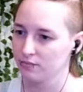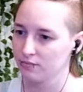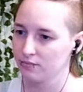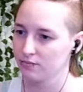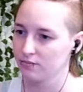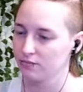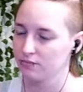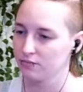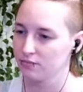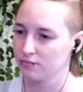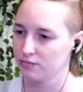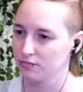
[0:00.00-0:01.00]

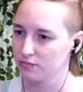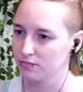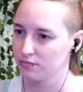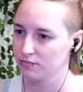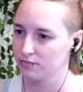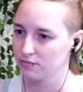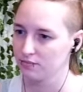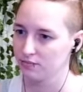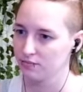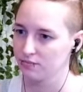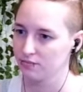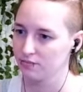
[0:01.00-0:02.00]

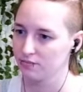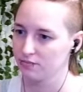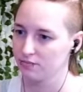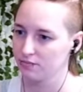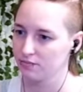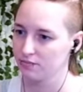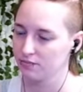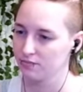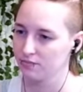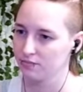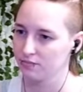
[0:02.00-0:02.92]
The person shown says nothing.